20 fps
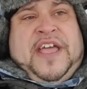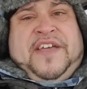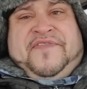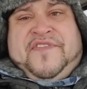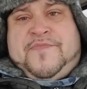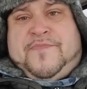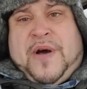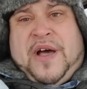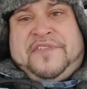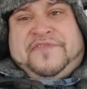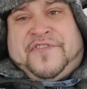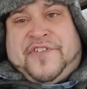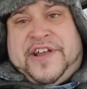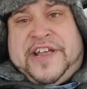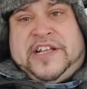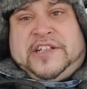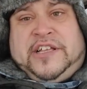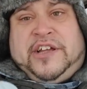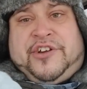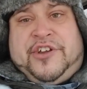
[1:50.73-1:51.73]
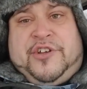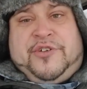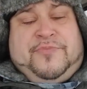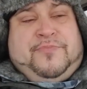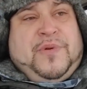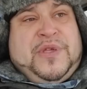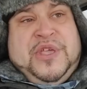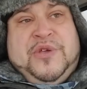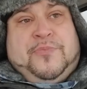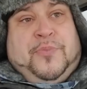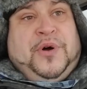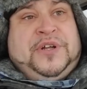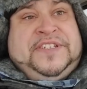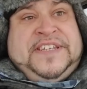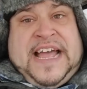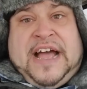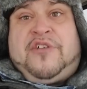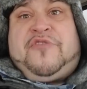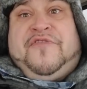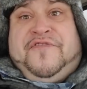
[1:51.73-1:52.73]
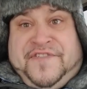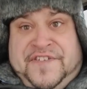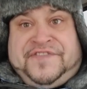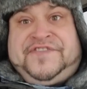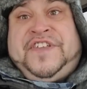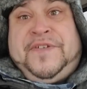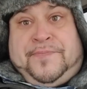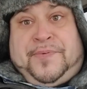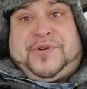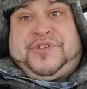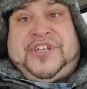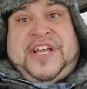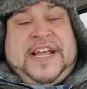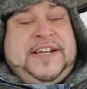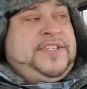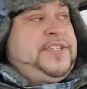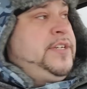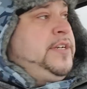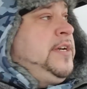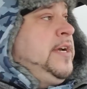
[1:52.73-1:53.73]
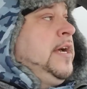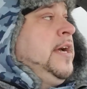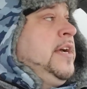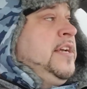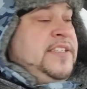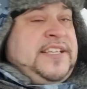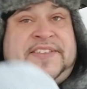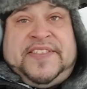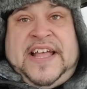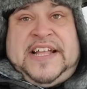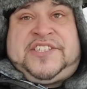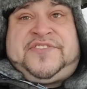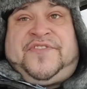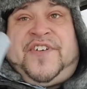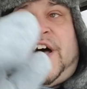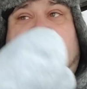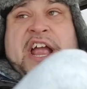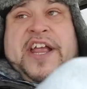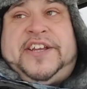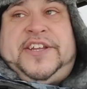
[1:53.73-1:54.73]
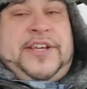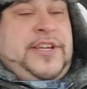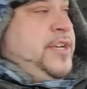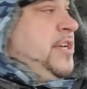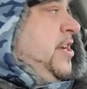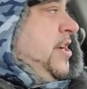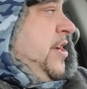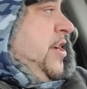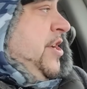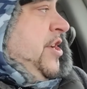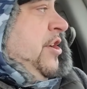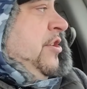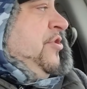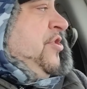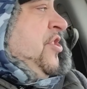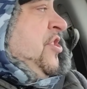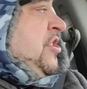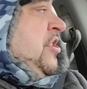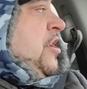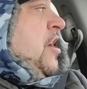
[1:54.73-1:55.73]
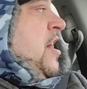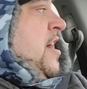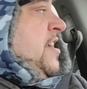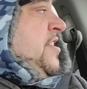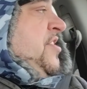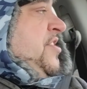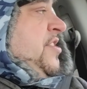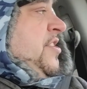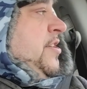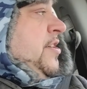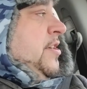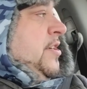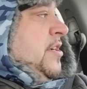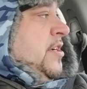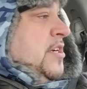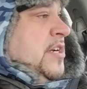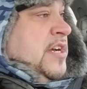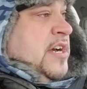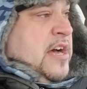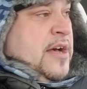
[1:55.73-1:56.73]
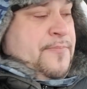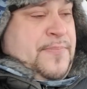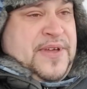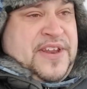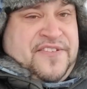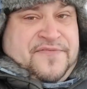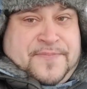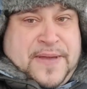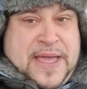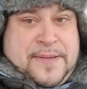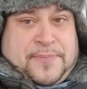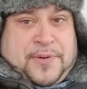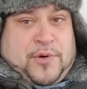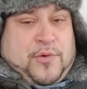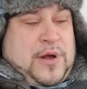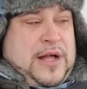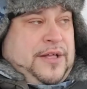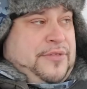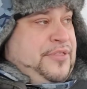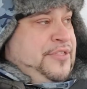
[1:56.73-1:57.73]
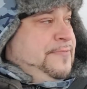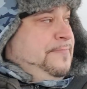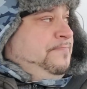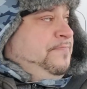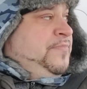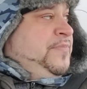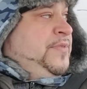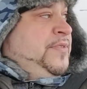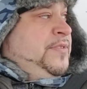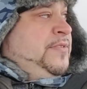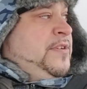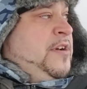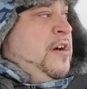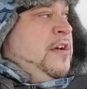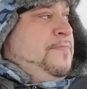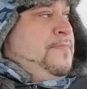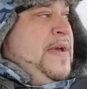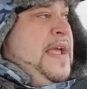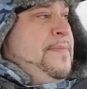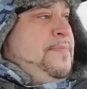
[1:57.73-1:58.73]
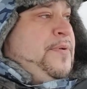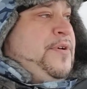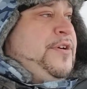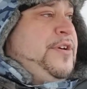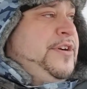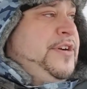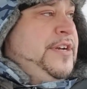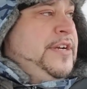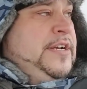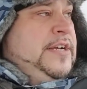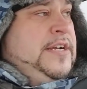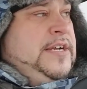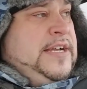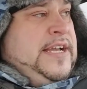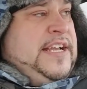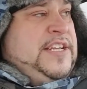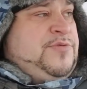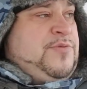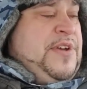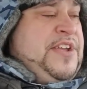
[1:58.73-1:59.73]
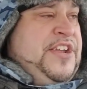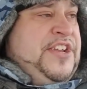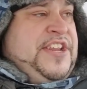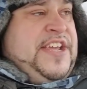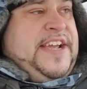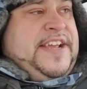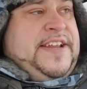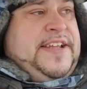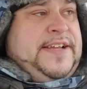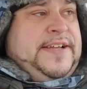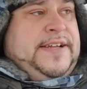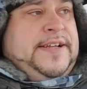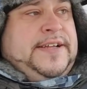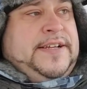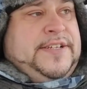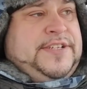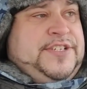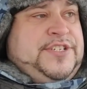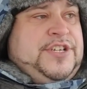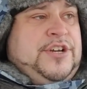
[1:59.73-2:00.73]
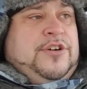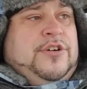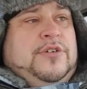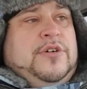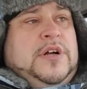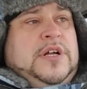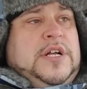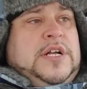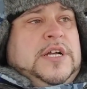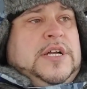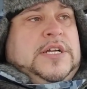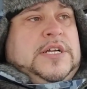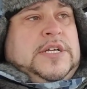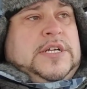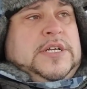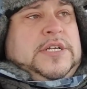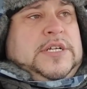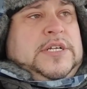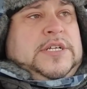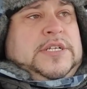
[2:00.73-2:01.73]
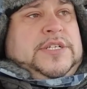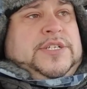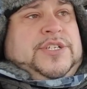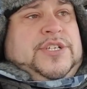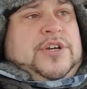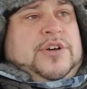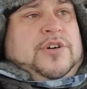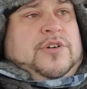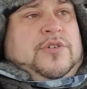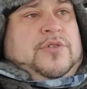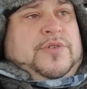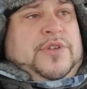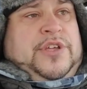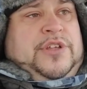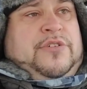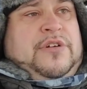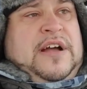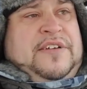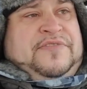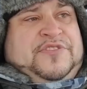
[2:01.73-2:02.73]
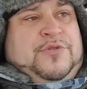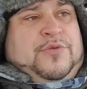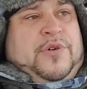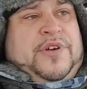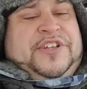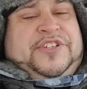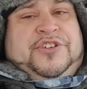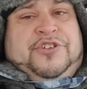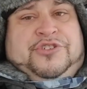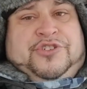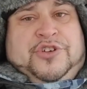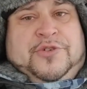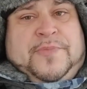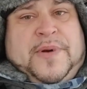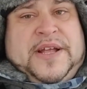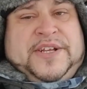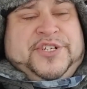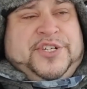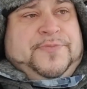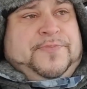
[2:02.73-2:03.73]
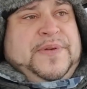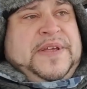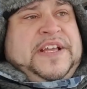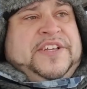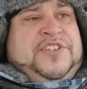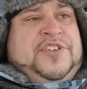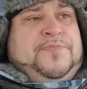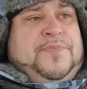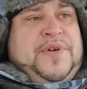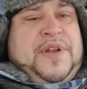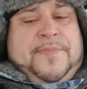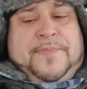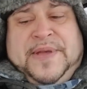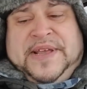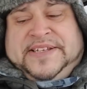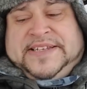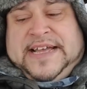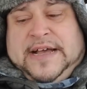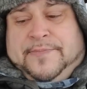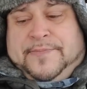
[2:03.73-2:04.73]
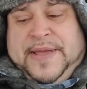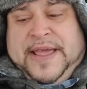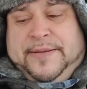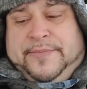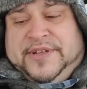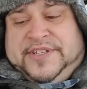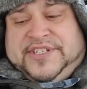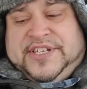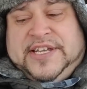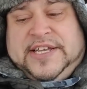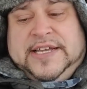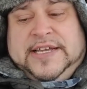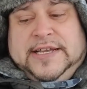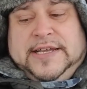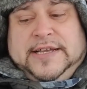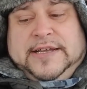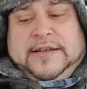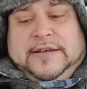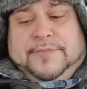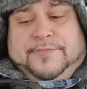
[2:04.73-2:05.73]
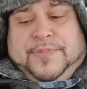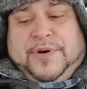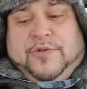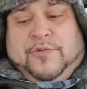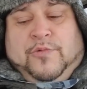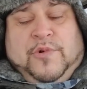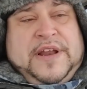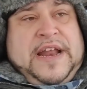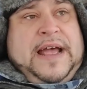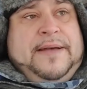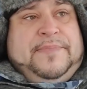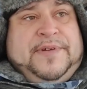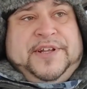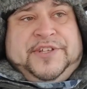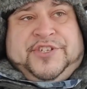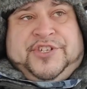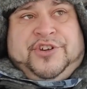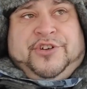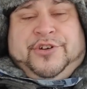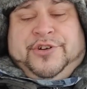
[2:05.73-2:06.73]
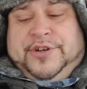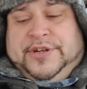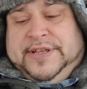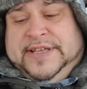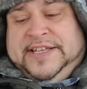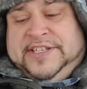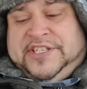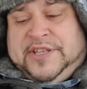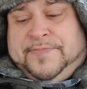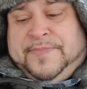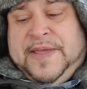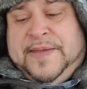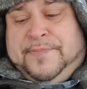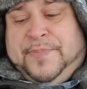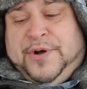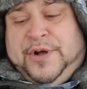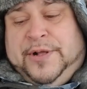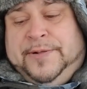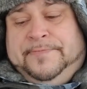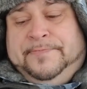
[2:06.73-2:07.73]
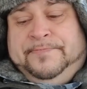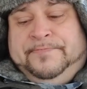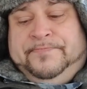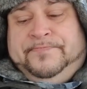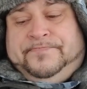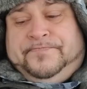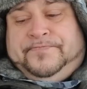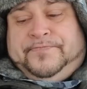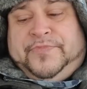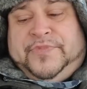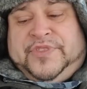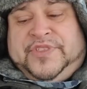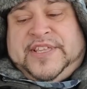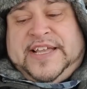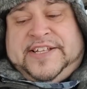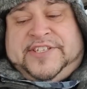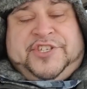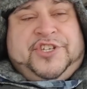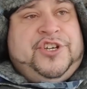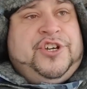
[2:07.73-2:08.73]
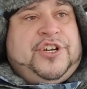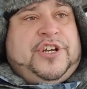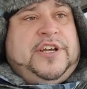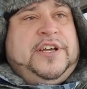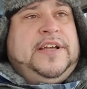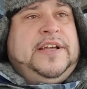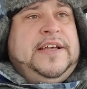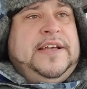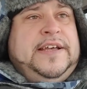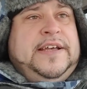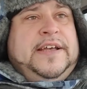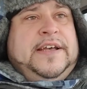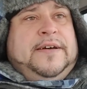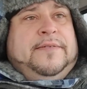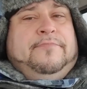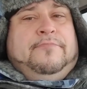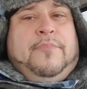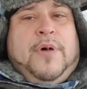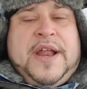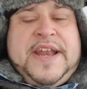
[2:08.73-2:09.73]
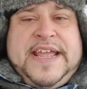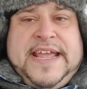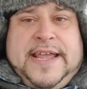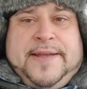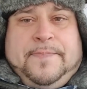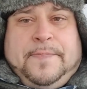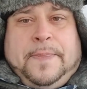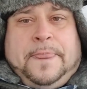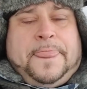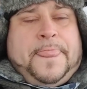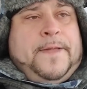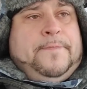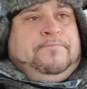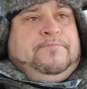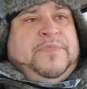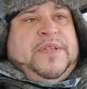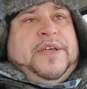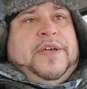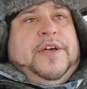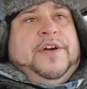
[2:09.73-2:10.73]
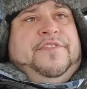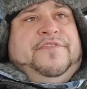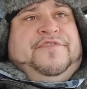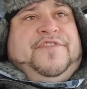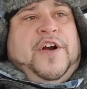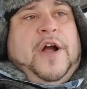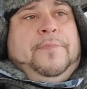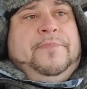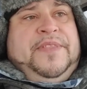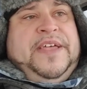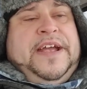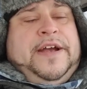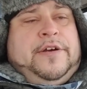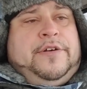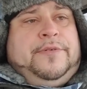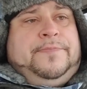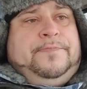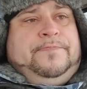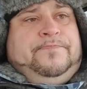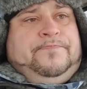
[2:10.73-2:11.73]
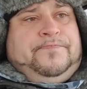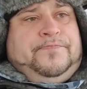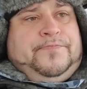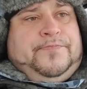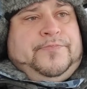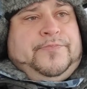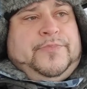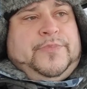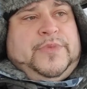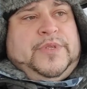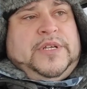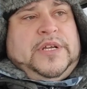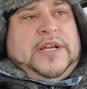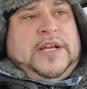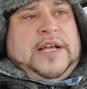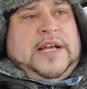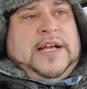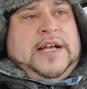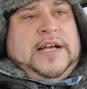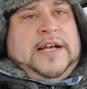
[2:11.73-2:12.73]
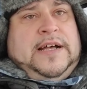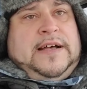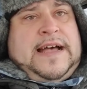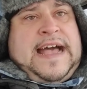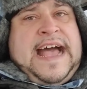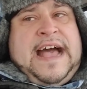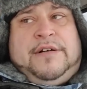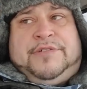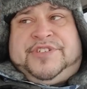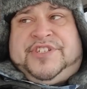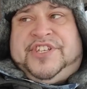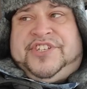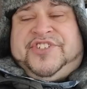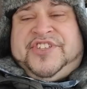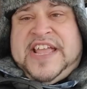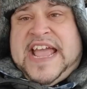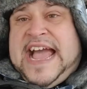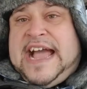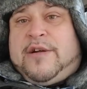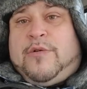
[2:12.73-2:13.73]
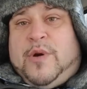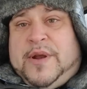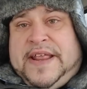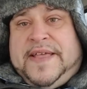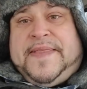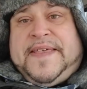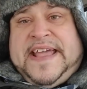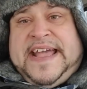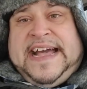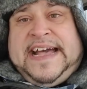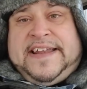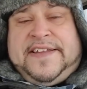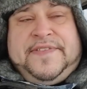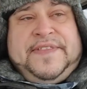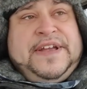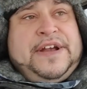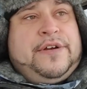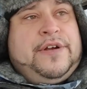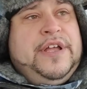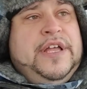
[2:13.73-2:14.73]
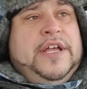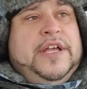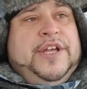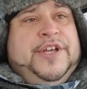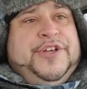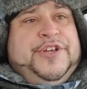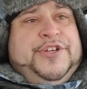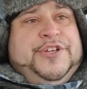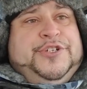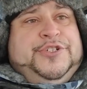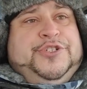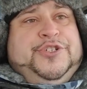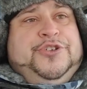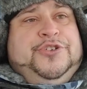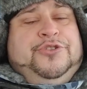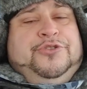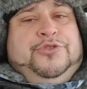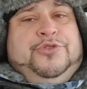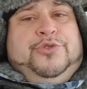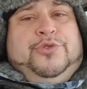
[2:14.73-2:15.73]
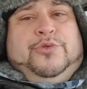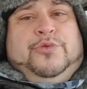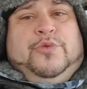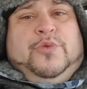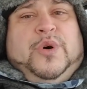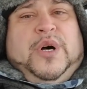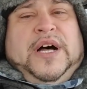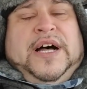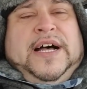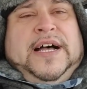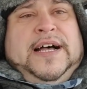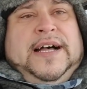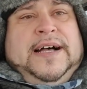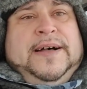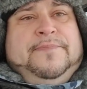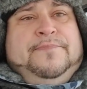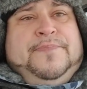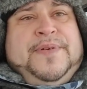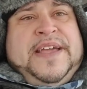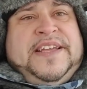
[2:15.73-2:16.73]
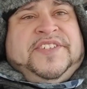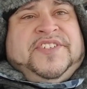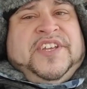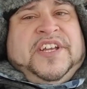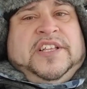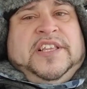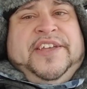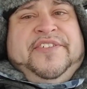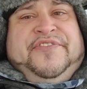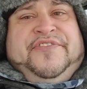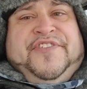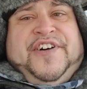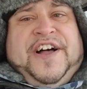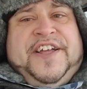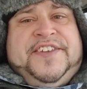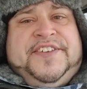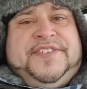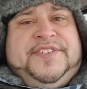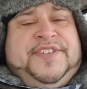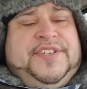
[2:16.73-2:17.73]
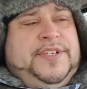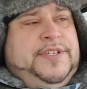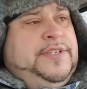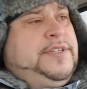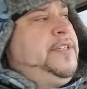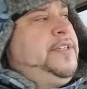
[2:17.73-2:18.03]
you bought free and clear, you put down 50%, then that's fine. You just lost a bit of paper wealth on paper is what you did. So you don't to worry too much because you put a big down payment. But what I'm concerned is the people that took money from their houses, the equity they had in there, to basically fund